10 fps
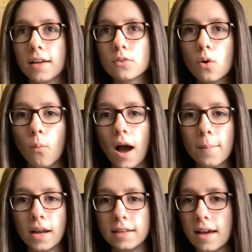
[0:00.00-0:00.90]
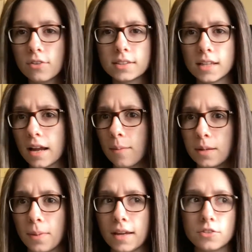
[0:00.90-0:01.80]
I don't know why, but I never say how
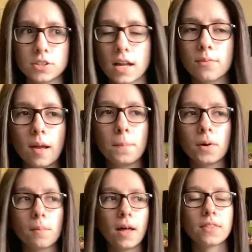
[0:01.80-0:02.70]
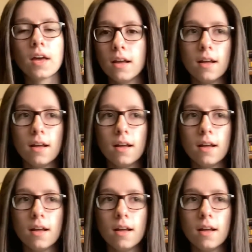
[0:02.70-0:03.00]
many pages I read per month.